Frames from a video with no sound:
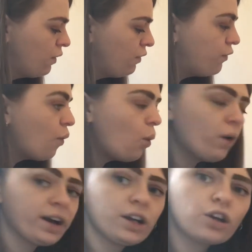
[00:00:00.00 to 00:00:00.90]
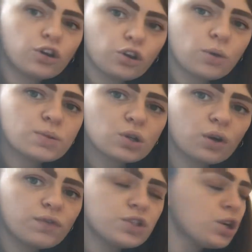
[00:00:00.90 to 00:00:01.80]
4 groups
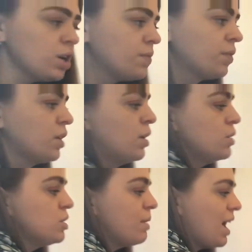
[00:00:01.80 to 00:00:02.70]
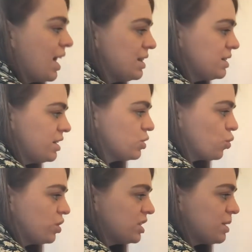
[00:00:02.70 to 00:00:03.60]
of 2. So my answer is
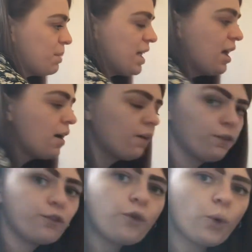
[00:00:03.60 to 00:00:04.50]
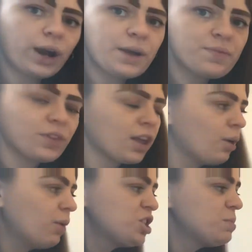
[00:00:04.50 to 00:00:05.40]
going to be 4.
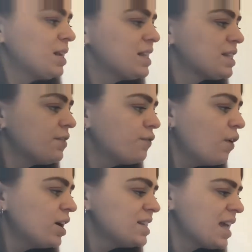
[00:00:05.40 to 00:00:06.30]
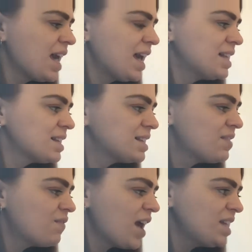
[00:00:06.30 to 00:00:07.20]
Which means that 48
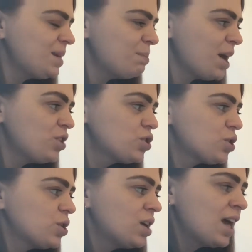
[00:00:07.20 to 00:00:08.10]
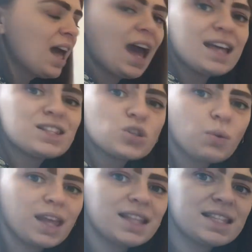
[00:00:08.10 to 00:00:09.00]
divided by 2 is
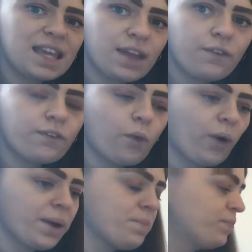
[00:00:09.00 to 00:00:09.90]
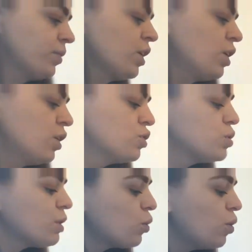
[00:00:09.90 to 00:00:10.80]
24. So
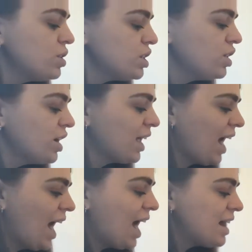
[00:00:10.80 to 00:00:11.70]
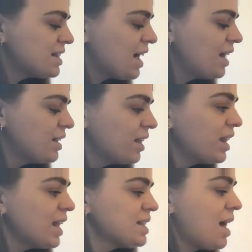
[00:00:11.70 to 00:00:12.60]
we're going to look at another
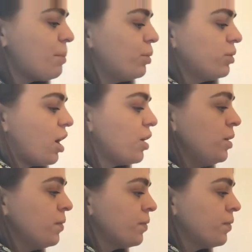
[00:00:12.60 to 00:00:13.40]
example now